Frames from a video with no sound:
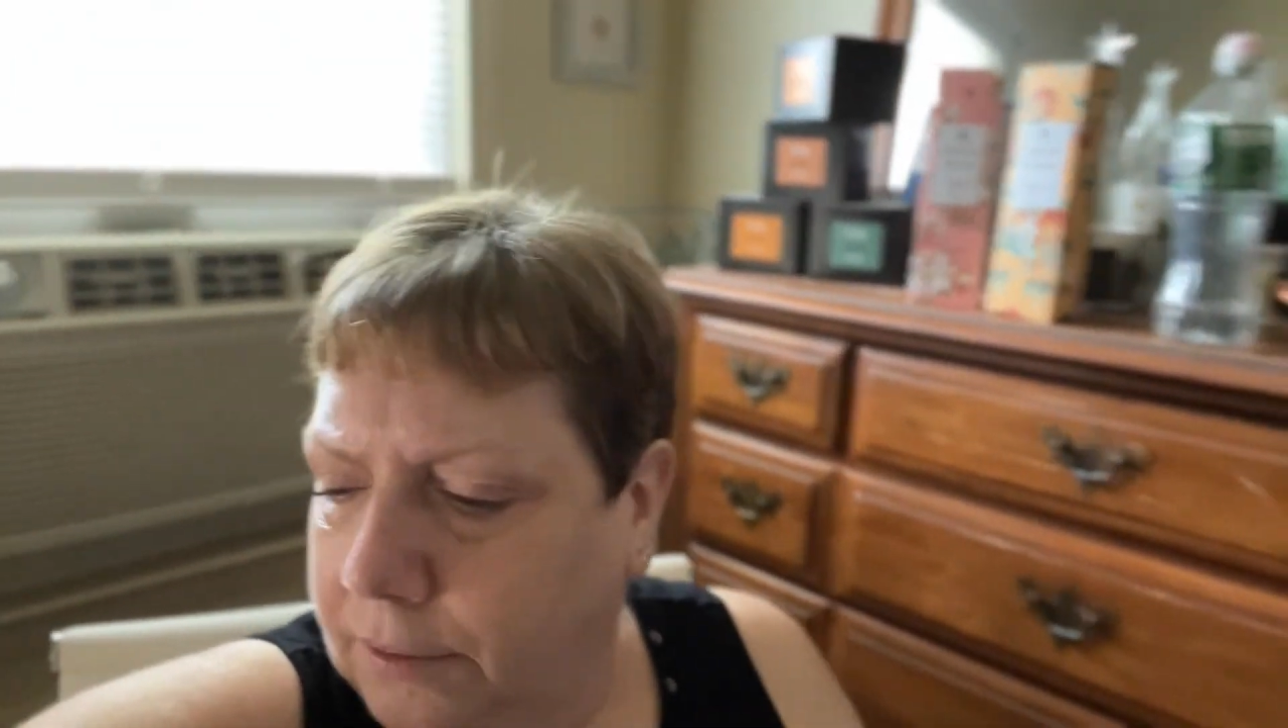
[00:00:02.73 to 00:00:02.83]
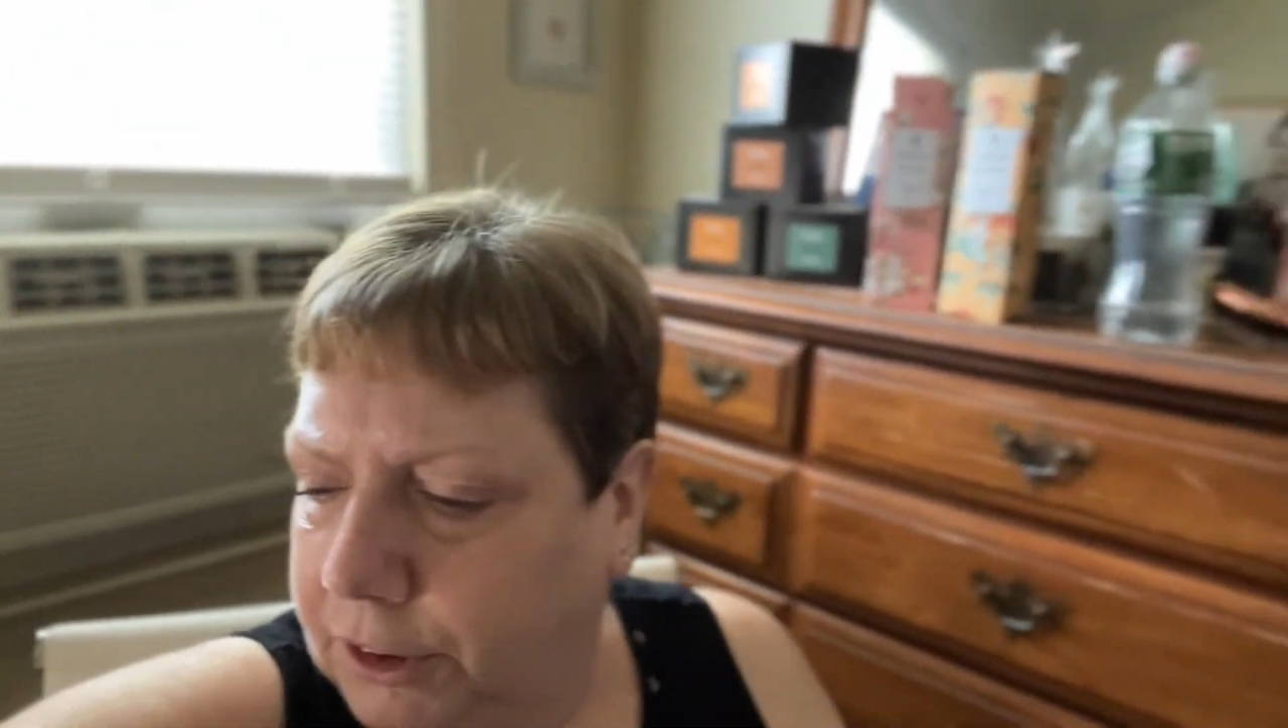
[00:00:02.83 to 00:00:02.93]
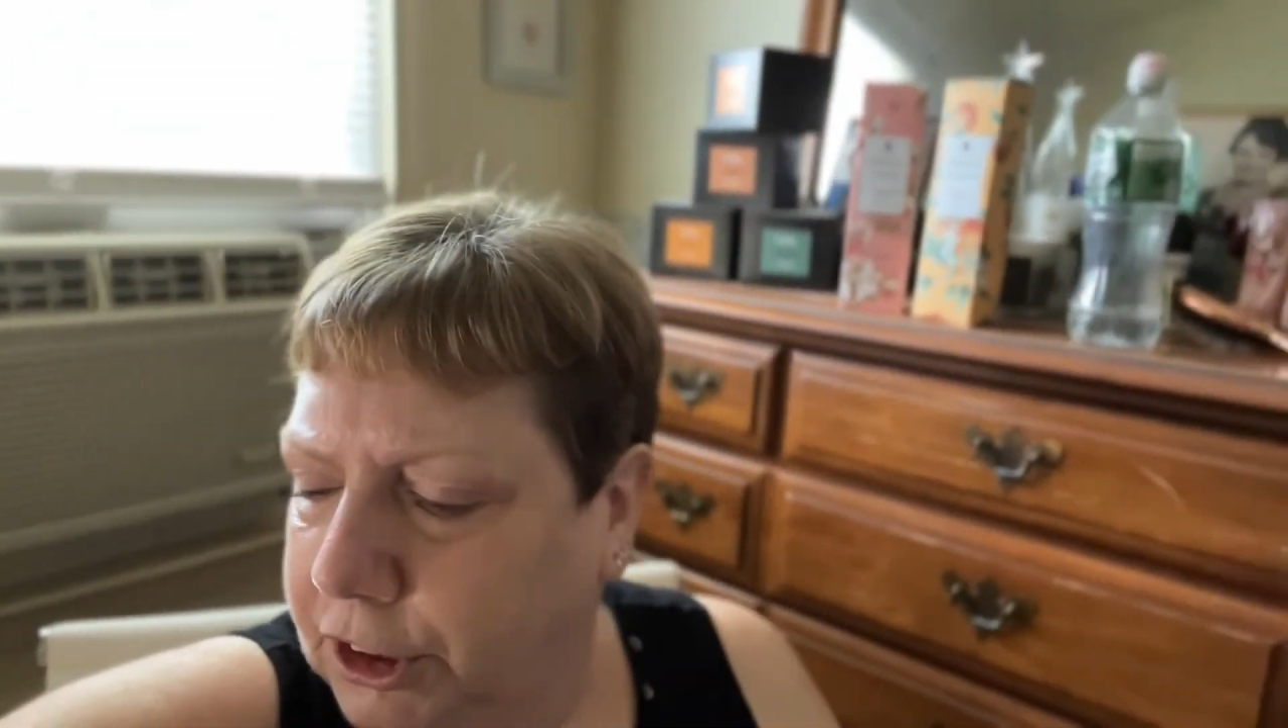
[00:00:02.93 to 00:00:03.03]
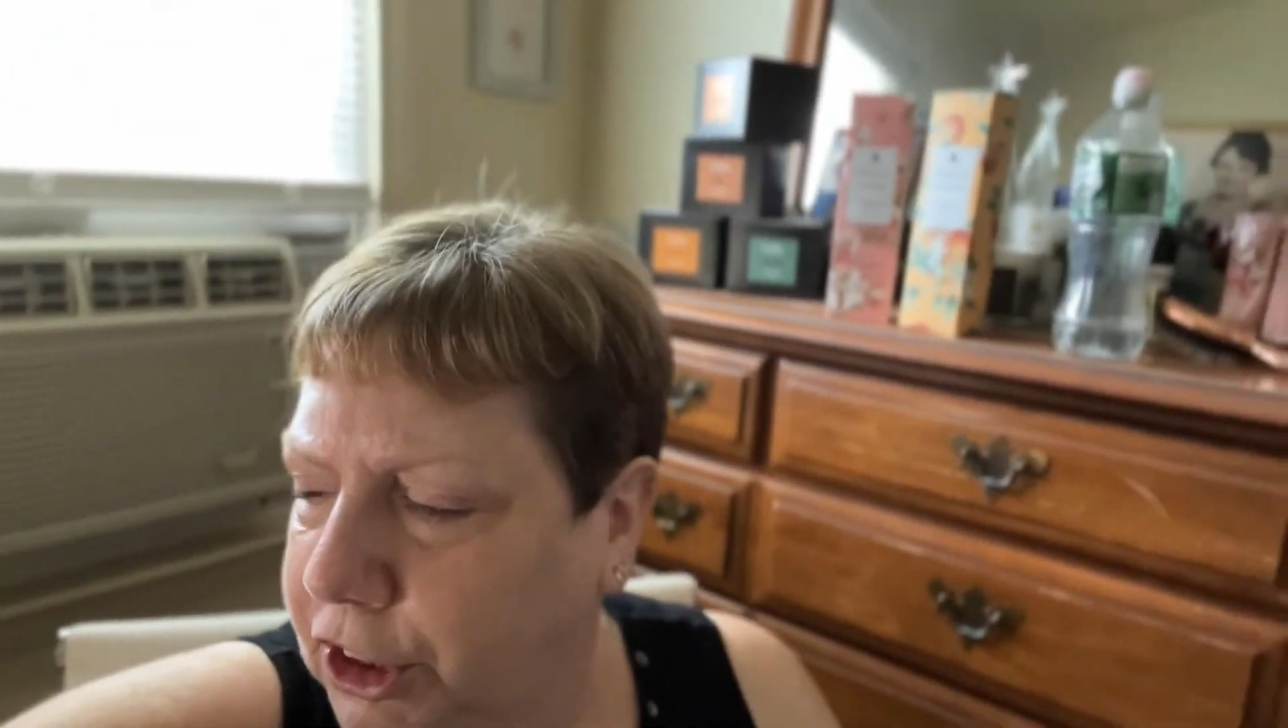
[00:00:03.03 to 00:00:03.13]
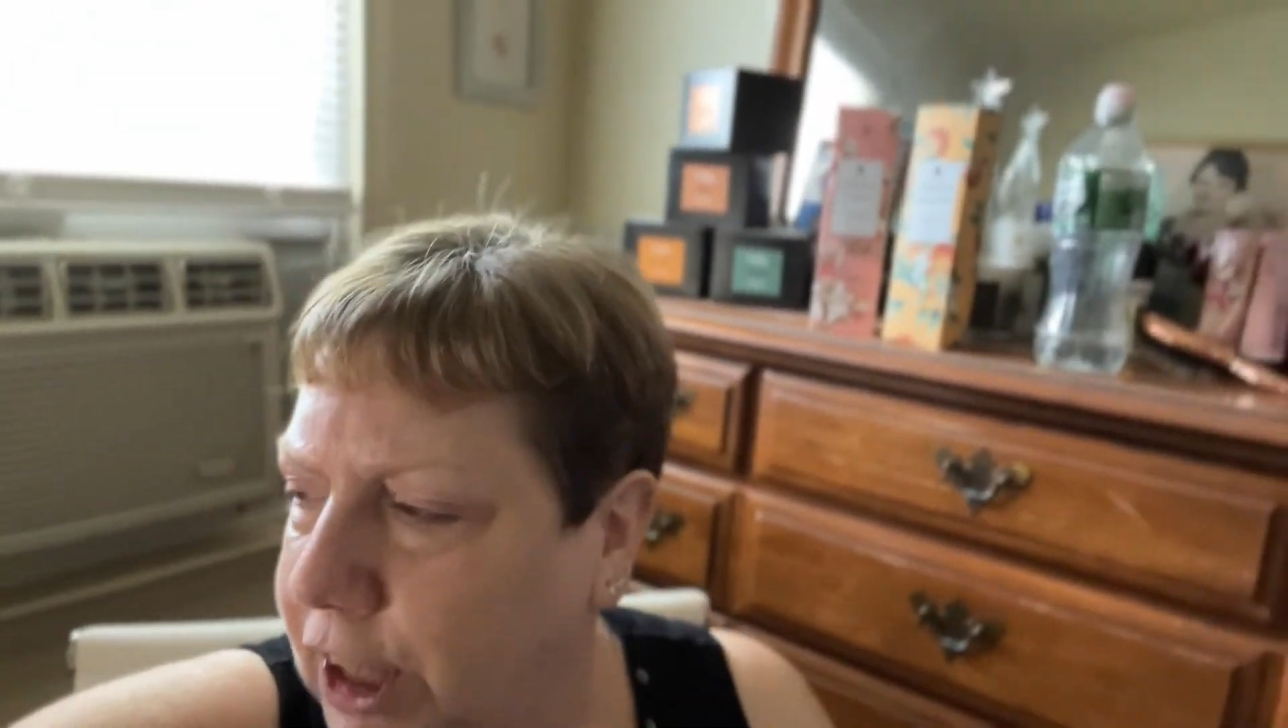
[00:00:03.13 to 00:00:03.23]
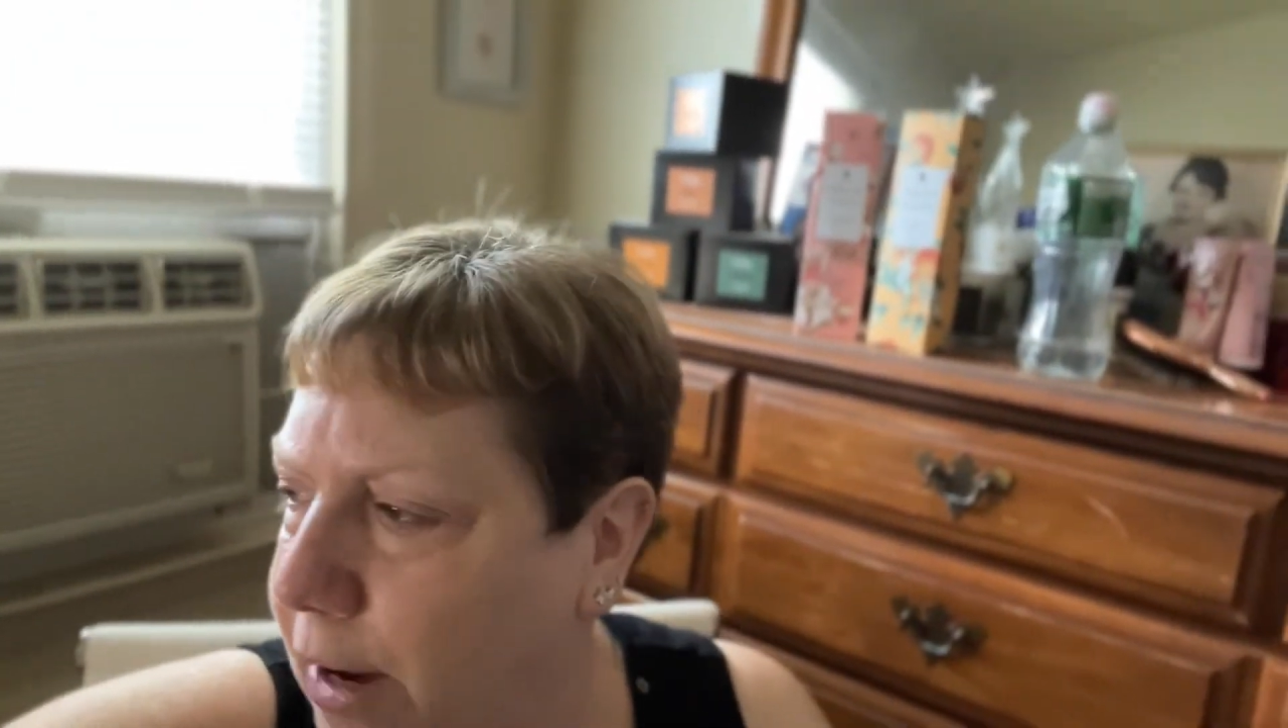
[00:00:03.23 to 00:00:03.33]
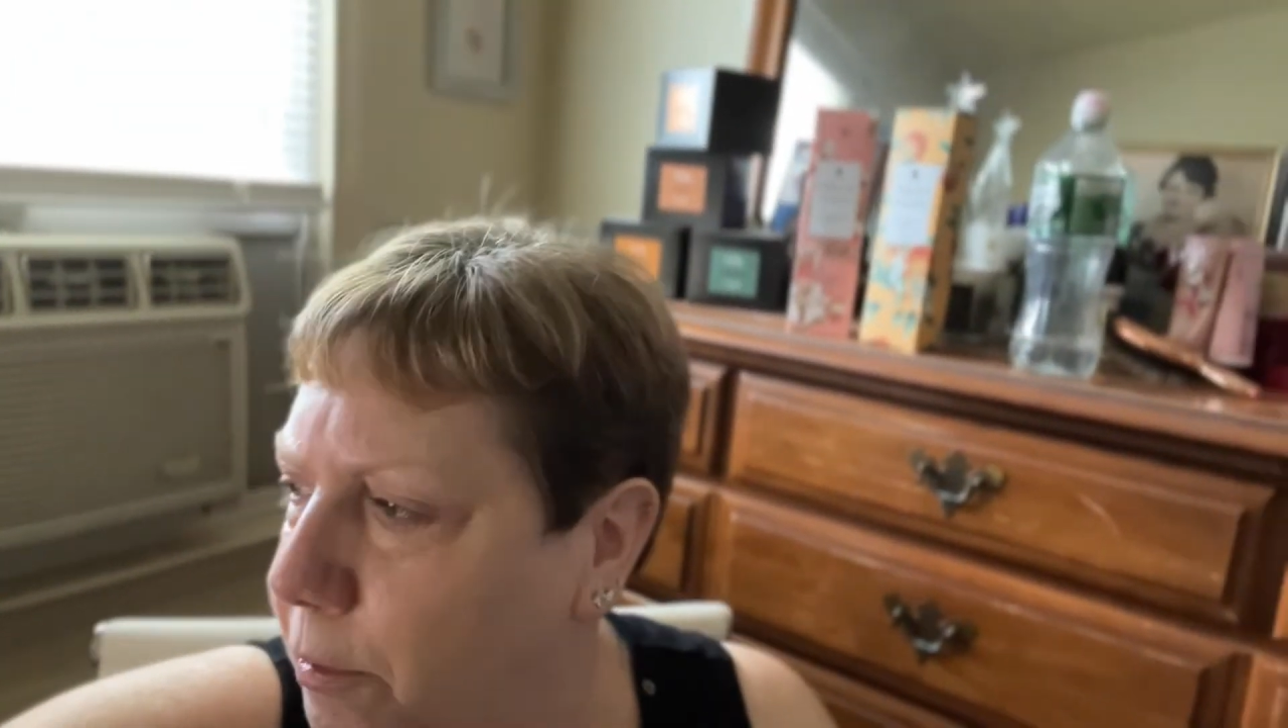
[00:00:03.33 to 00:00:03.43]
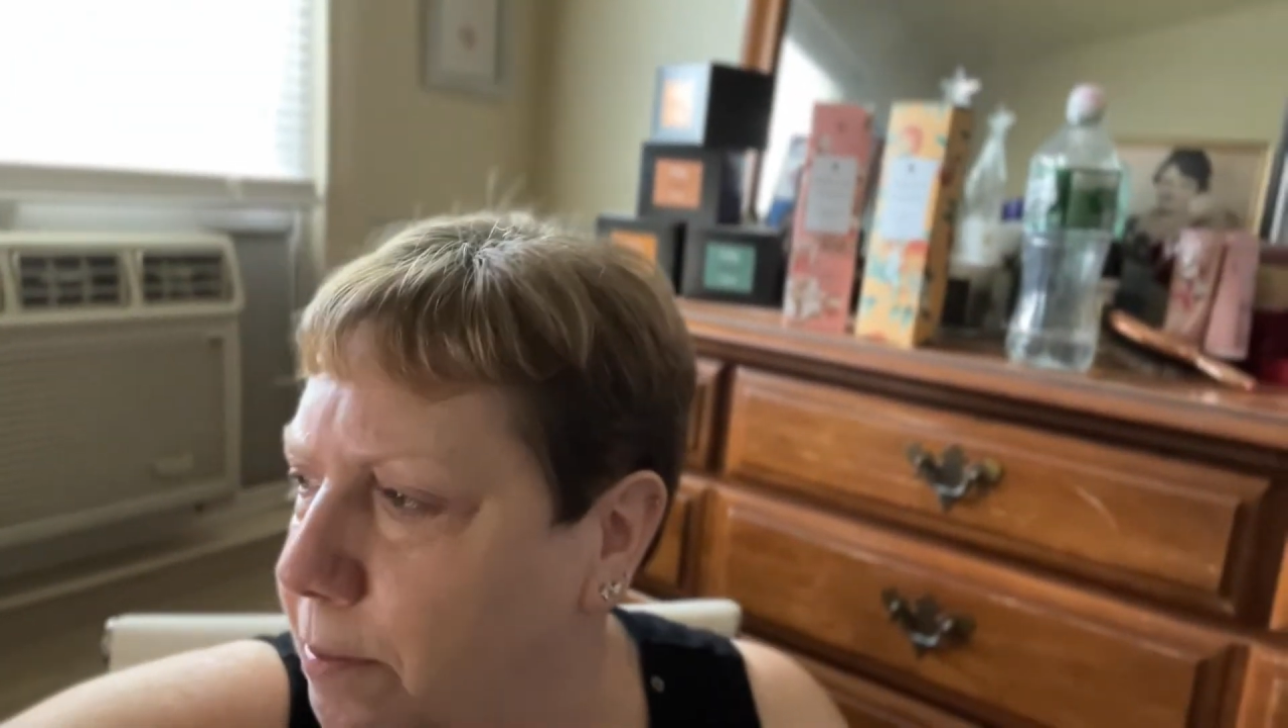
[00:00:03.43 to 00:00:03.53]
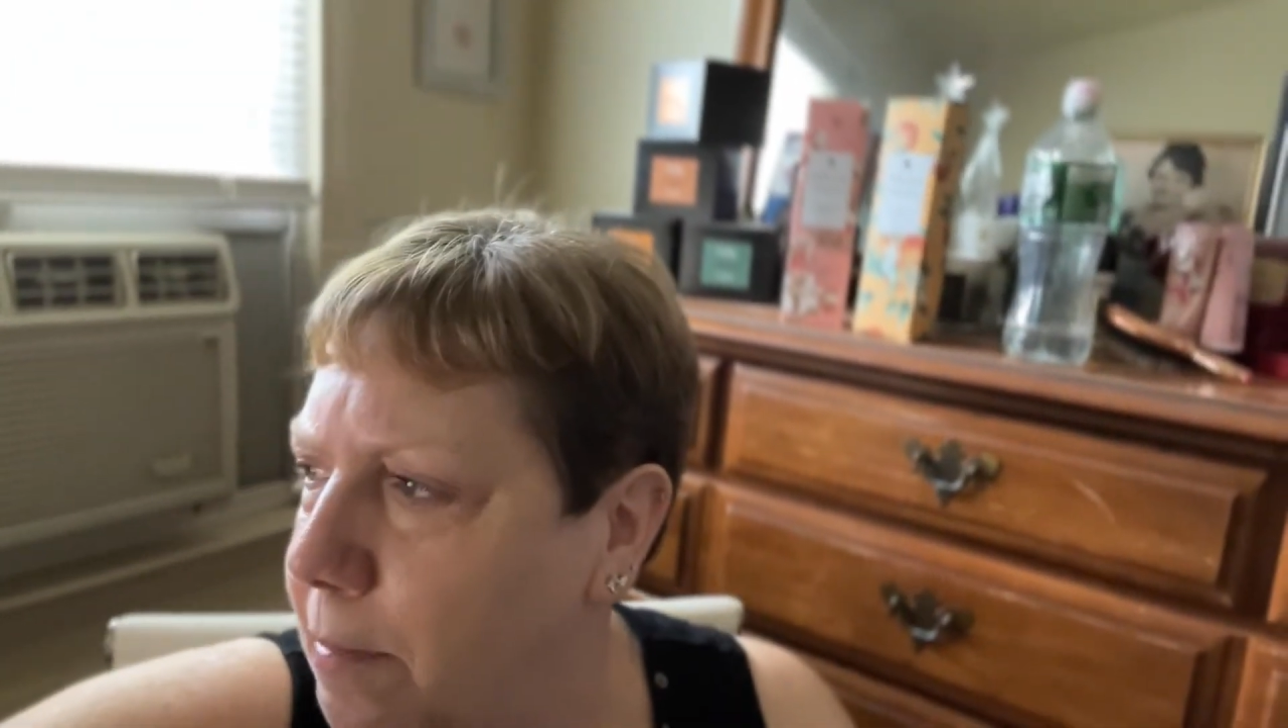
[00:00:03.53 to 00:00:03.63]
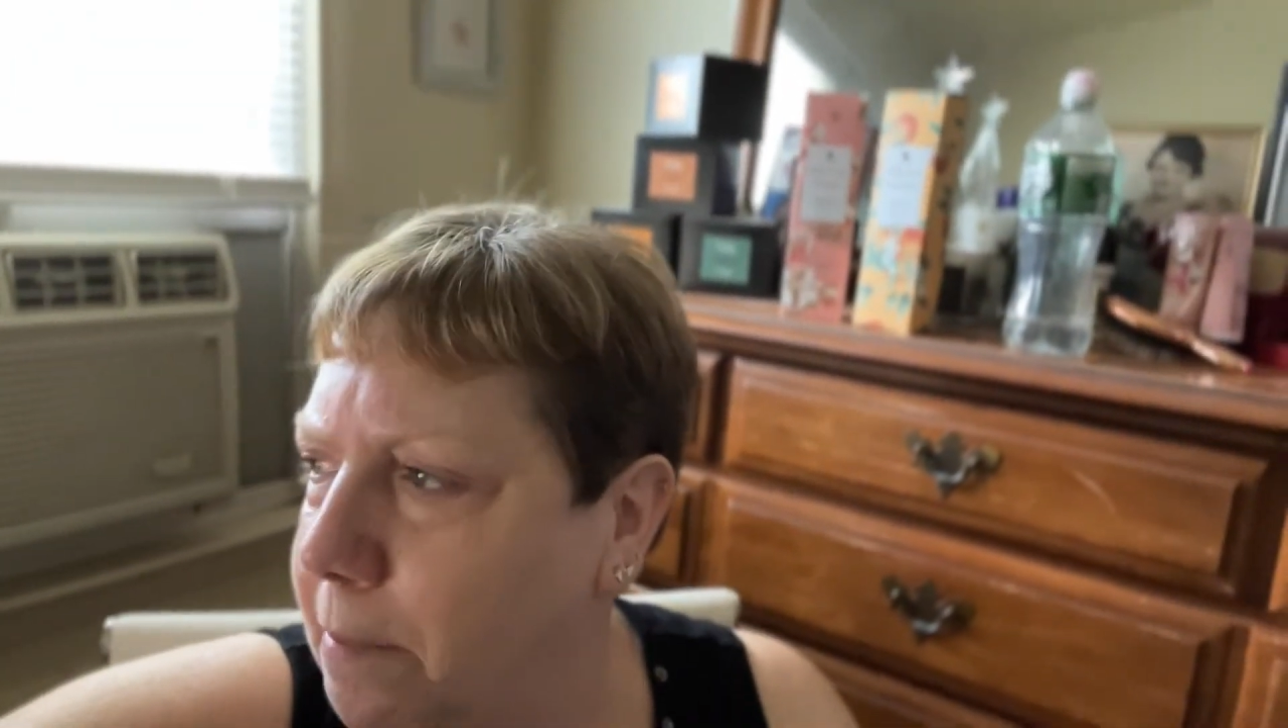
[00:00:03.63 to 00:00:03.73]
I was just
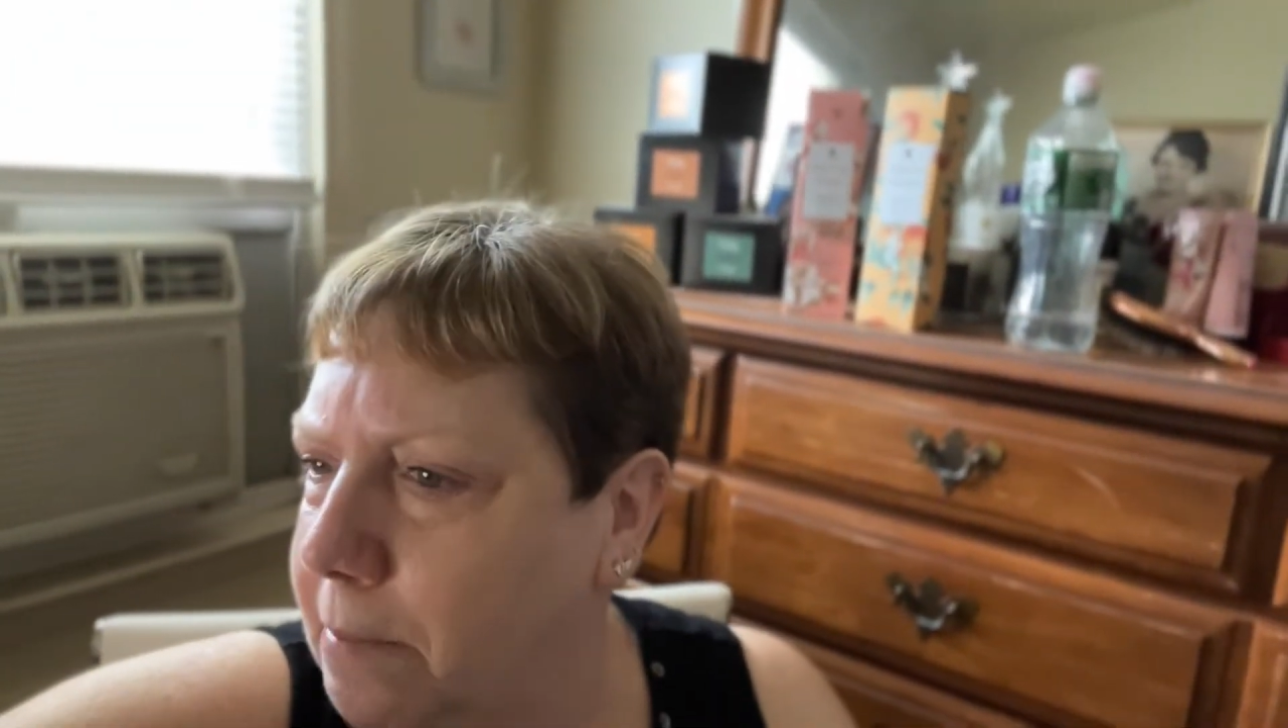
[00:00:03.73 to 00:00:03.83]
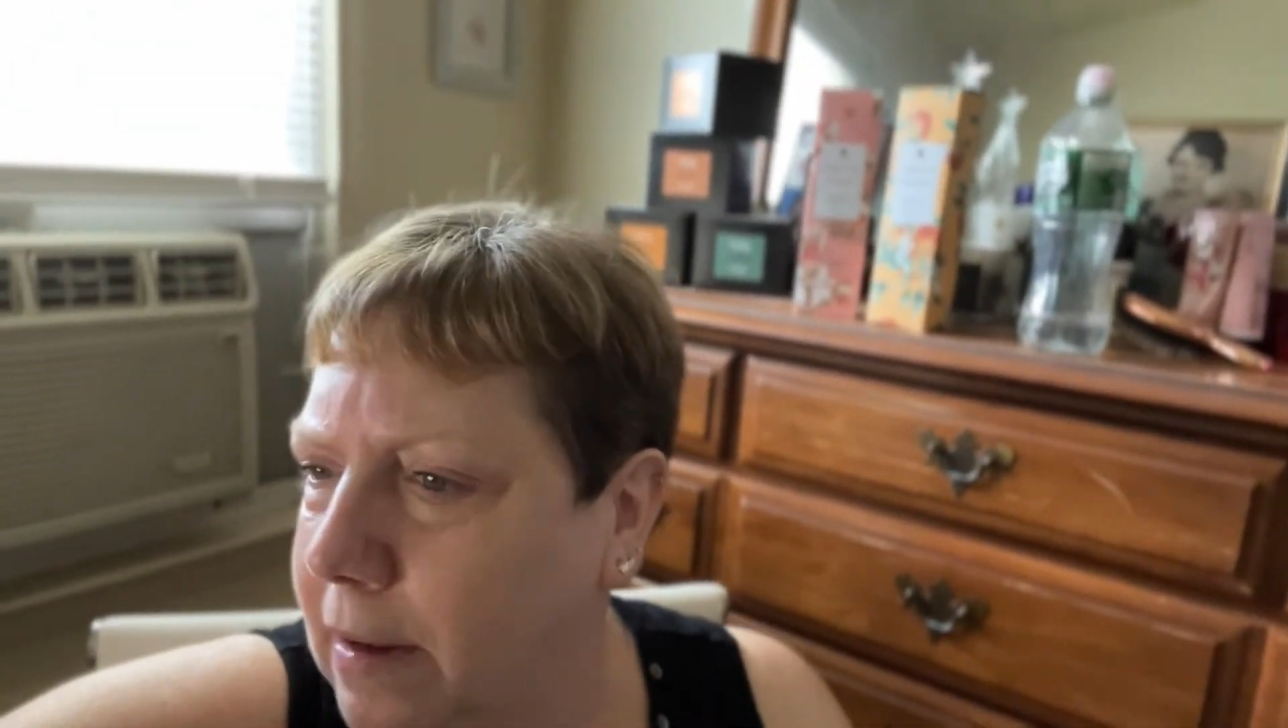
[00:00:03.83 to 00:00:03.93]
chatting with Mum,